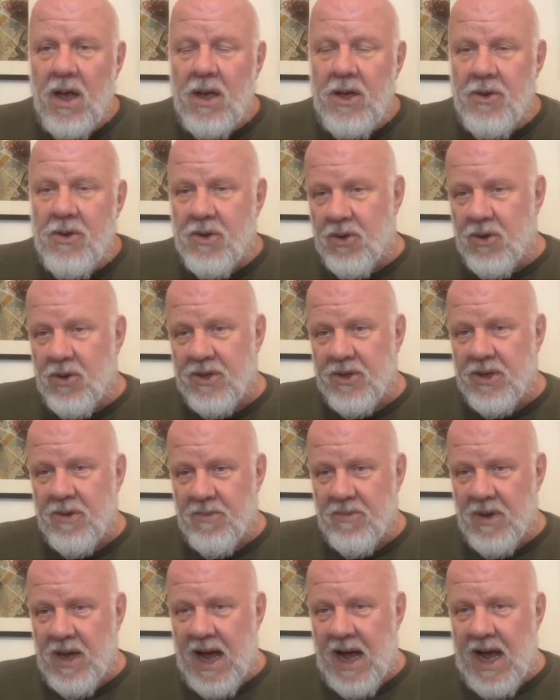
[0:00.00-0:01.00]
You can also
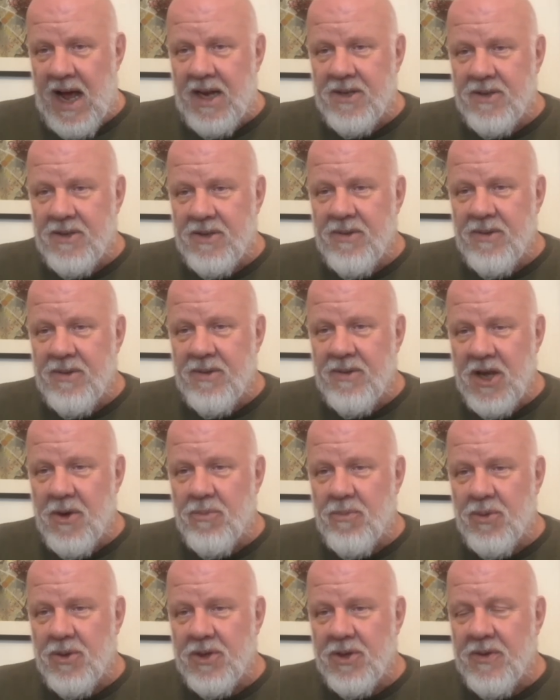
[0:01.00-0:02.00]
add
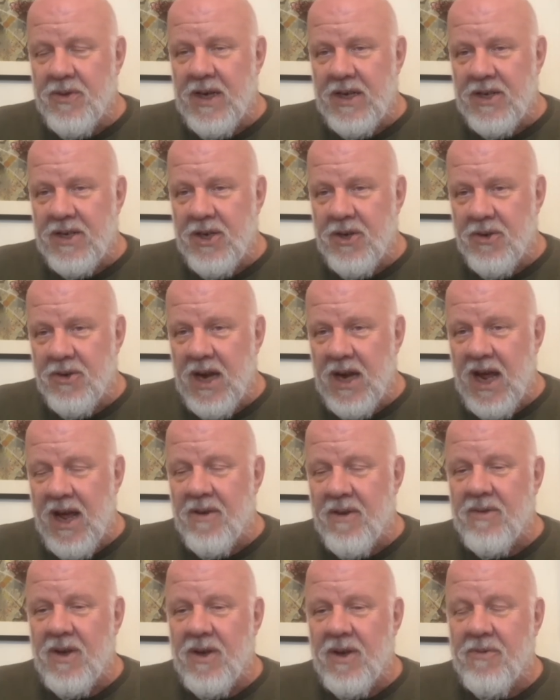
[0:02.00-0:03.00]
examples of each. So you could
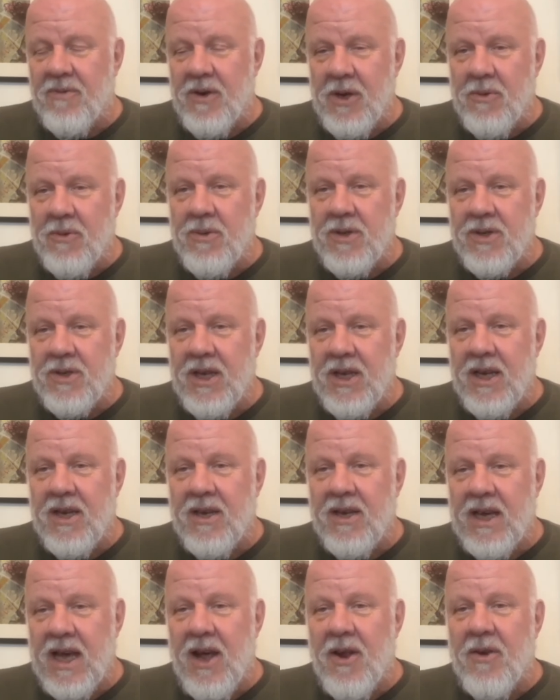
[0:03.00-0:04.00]
have a frequency
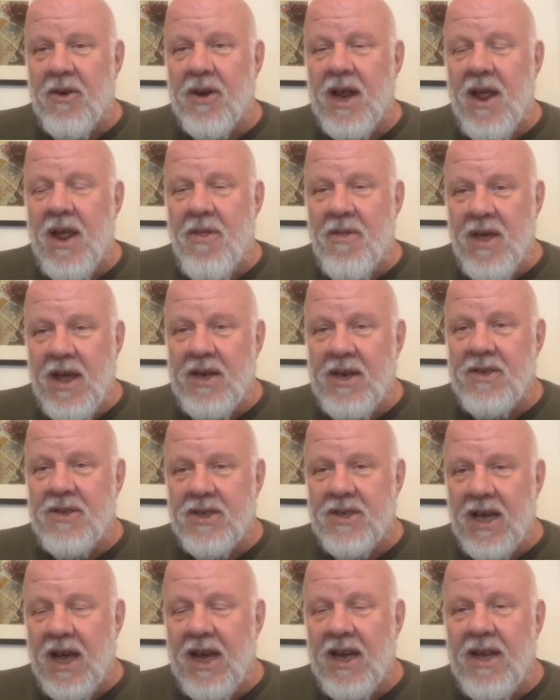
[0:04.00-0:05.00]
count and then
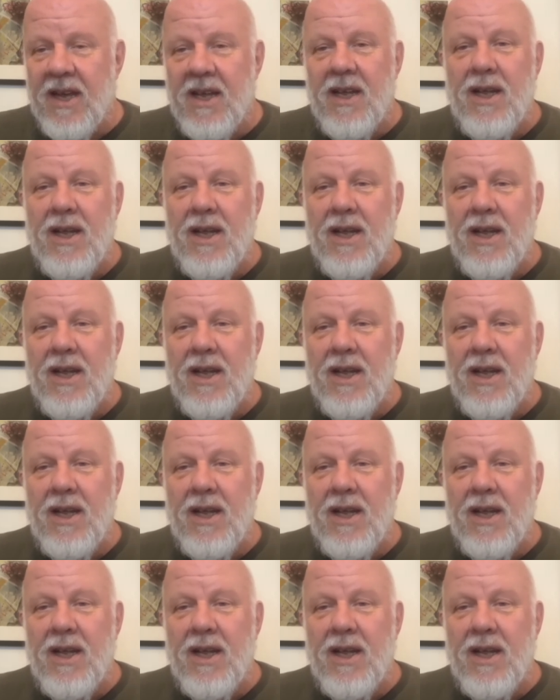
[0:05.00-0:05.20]
say,